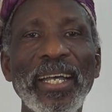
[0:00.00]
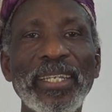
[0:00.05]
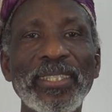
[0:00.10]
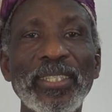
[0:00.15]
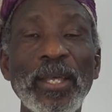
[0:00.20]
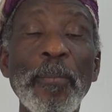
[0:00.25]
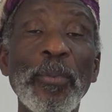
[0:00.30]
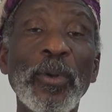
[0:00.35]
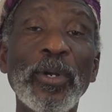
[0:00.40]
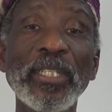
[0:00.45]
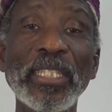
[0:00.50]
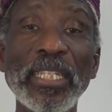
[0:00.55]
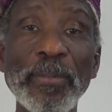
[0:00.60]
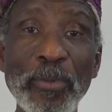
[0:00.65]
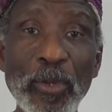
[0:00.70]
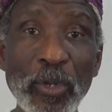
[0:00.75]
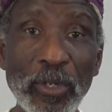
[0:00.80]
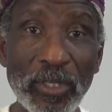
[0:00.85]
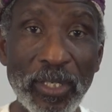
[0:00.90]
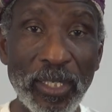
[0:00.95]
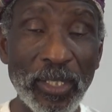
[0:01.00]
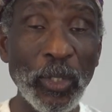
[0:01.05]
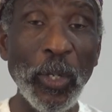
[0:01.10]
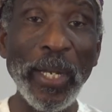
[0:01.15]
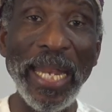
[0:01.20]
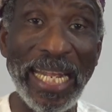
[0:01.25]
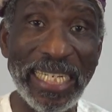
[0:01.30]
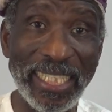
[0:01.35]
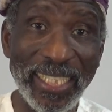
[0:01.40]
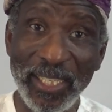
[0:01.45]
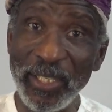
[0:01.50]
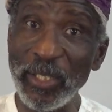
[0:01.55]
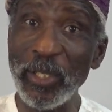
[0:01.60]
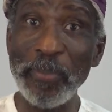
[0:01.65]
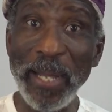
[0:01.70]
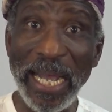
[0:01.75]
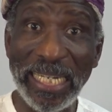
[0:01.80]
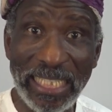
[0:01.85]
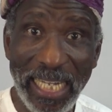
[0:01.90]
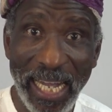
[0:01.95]
some contribution, donation to
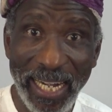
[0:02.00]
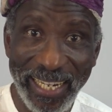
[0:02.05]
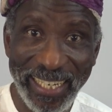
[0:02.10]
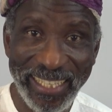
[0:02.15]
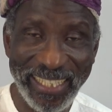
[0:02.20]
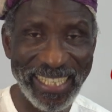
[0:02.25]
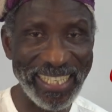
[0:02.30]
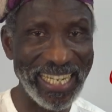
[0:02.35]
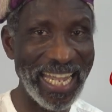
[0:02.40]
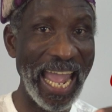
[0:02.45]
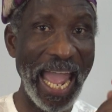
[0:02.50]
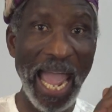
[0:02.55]
my charity,